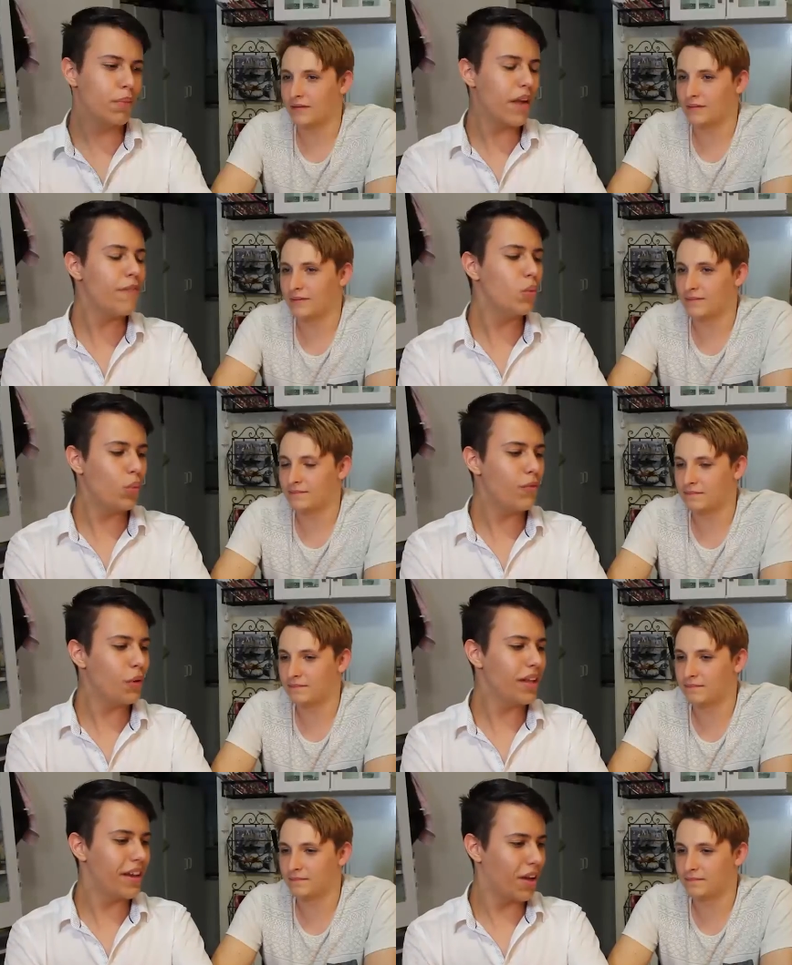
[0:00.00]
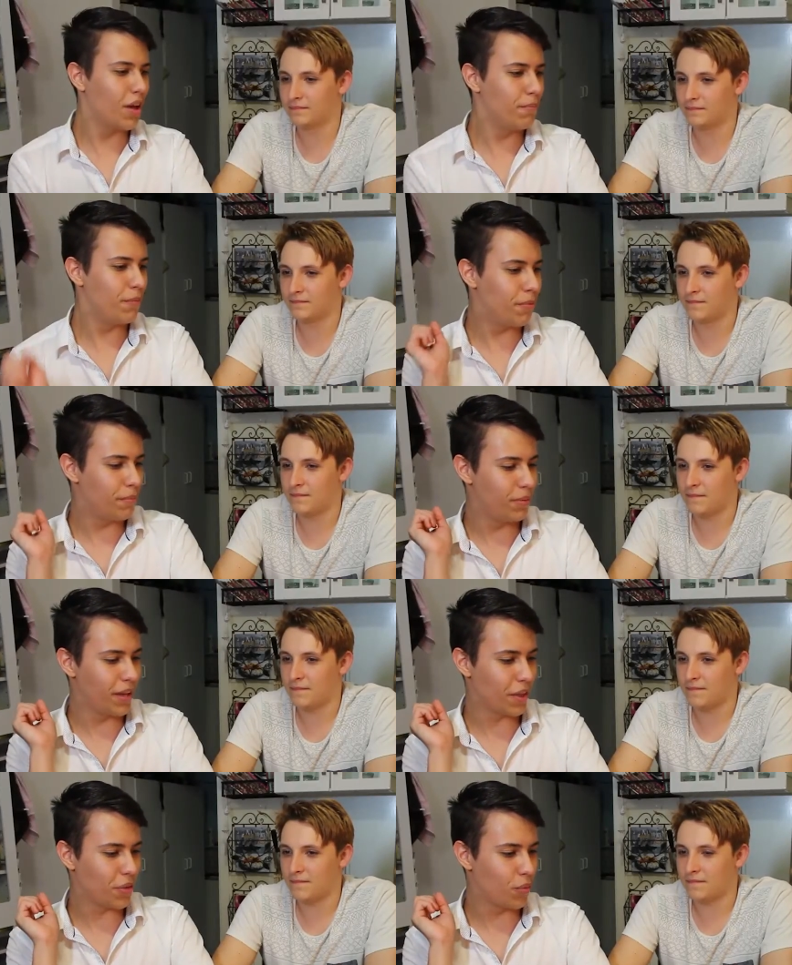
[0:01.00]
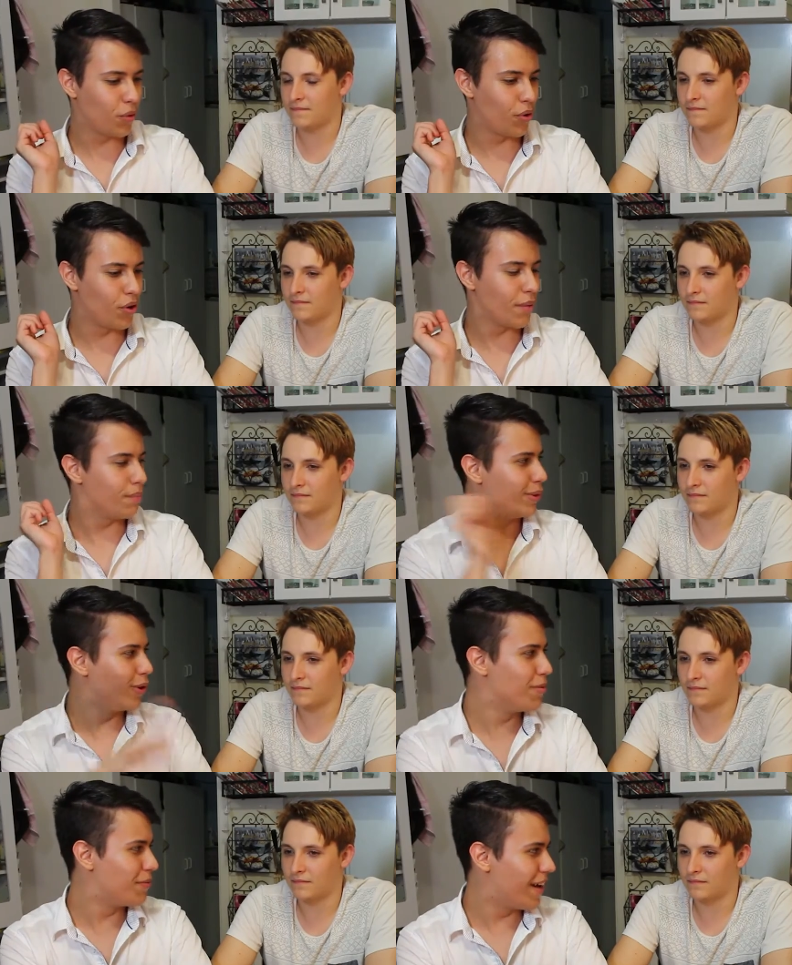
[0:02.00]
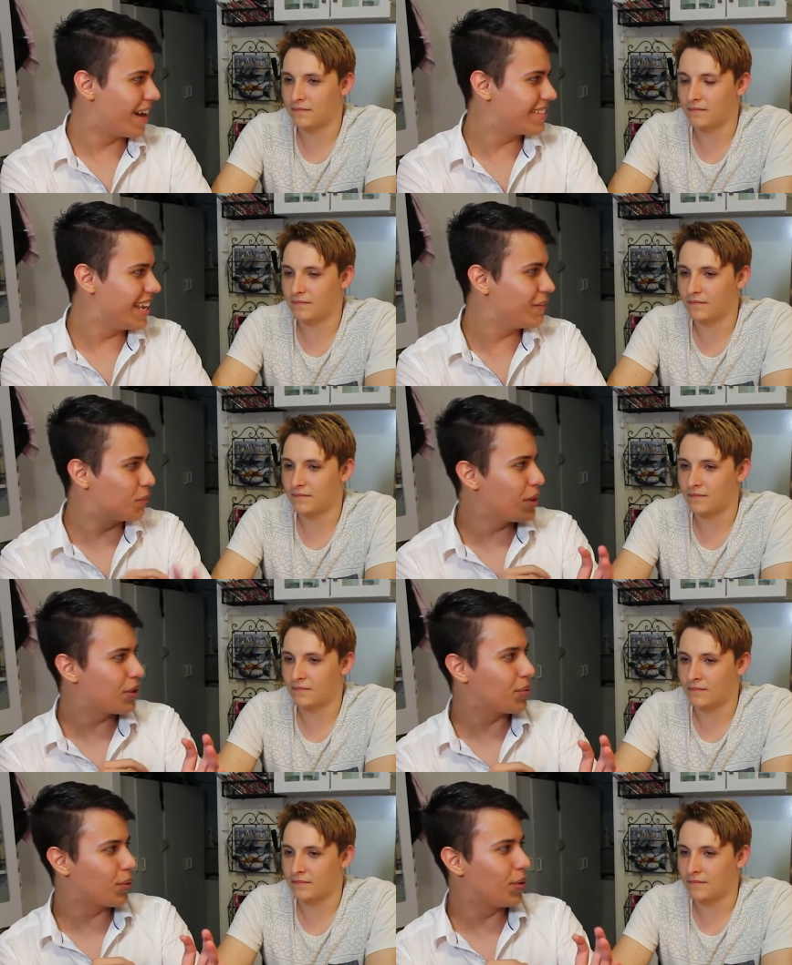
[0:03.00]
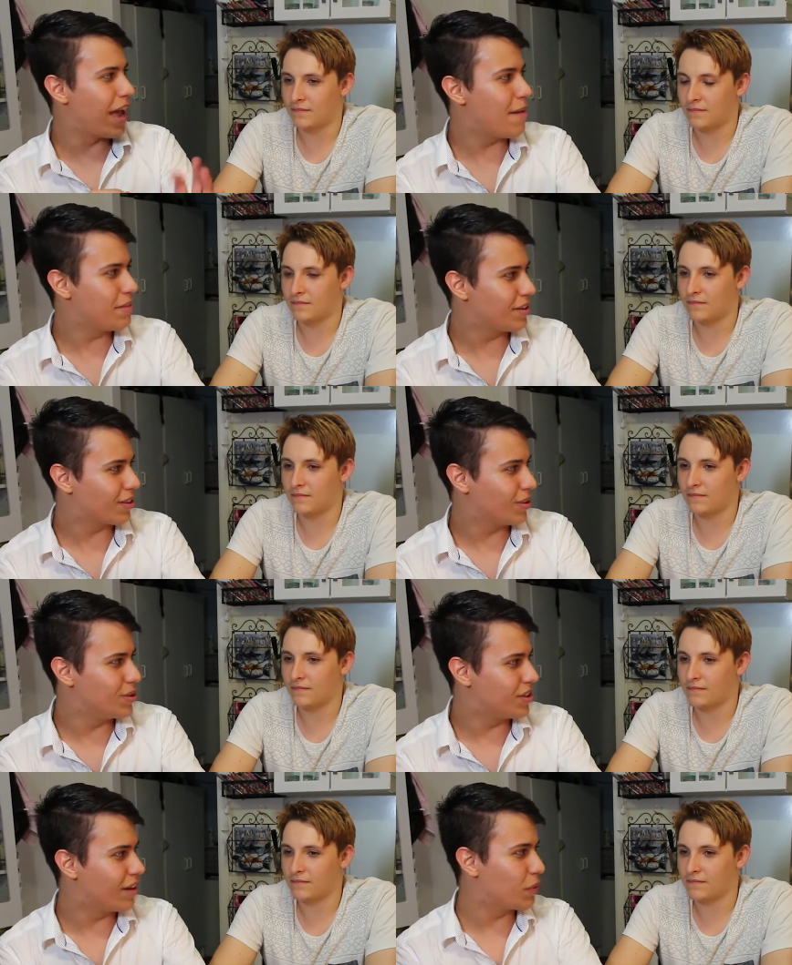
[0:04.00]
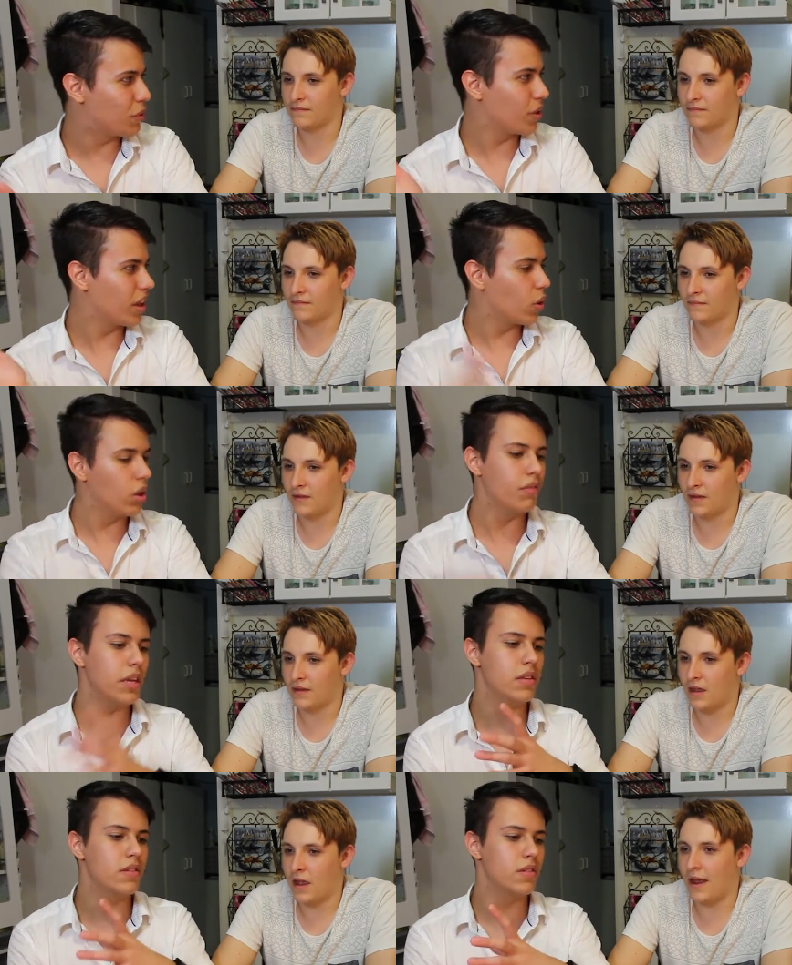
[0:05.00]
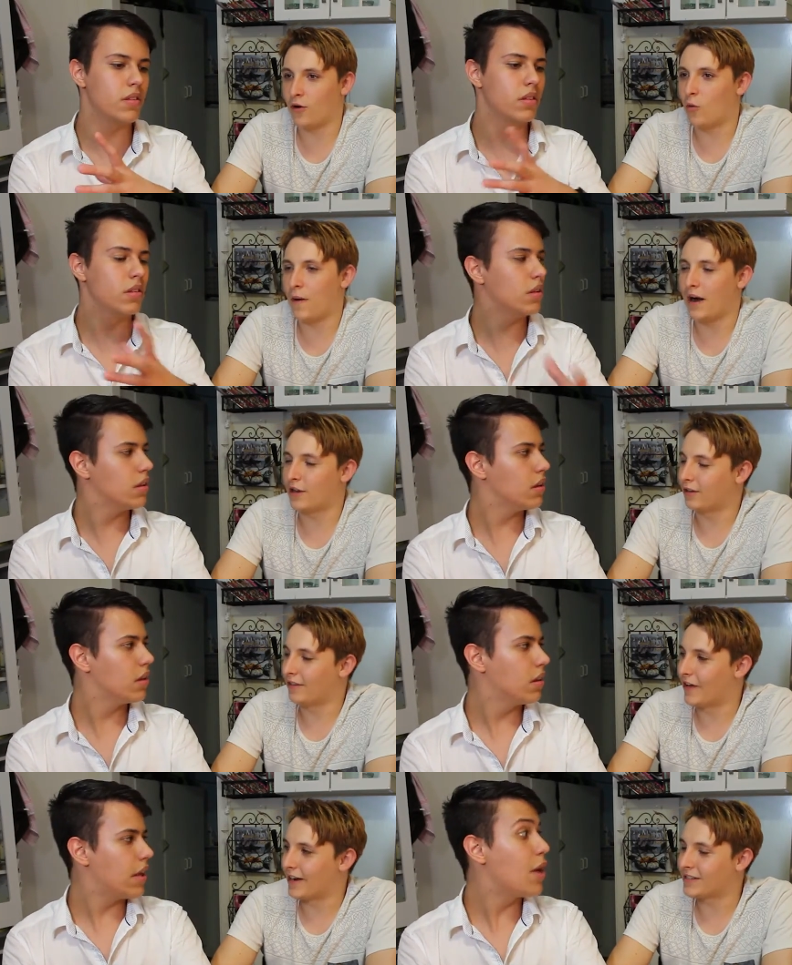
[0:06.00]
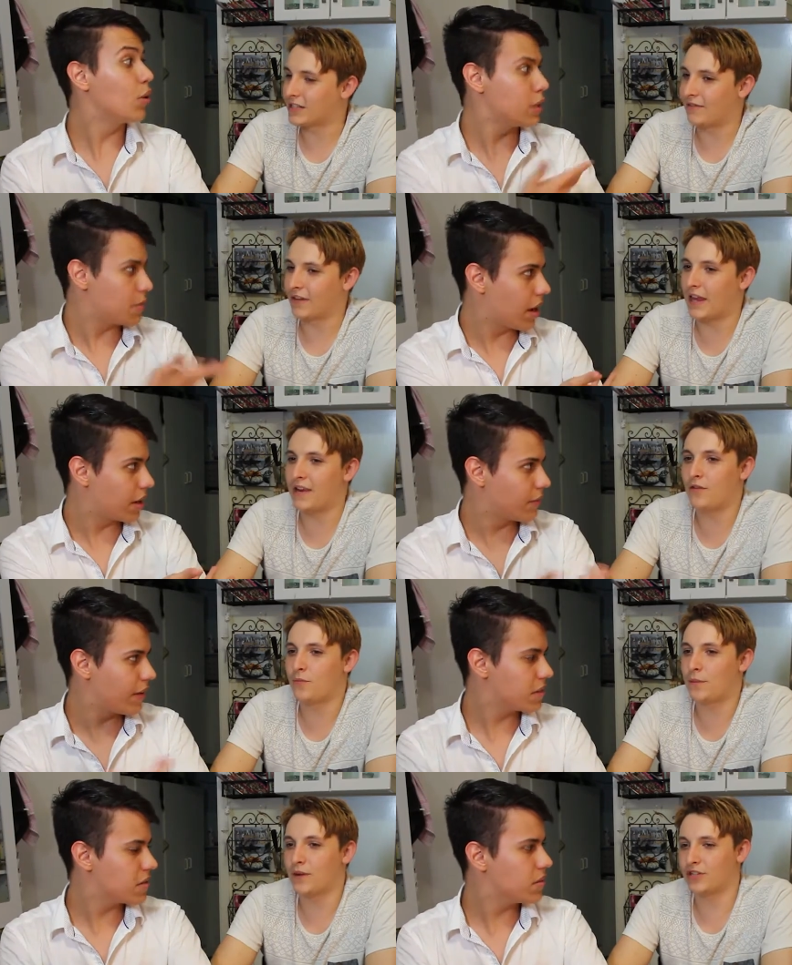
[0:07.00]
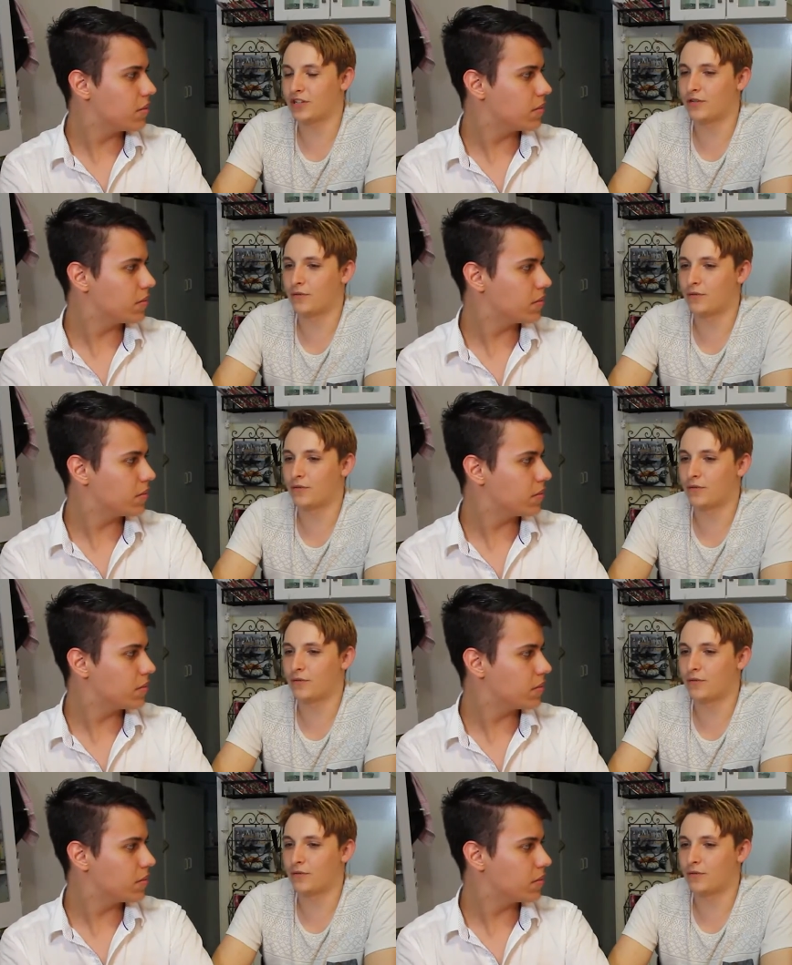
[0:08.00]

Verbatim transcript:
Speaker 1: But if it, if we like like through bloom effects, and if we threw ambient occlusion, and if we threw like all of these, and all particle effects and, and all stuff like that, if you effects. pretty much just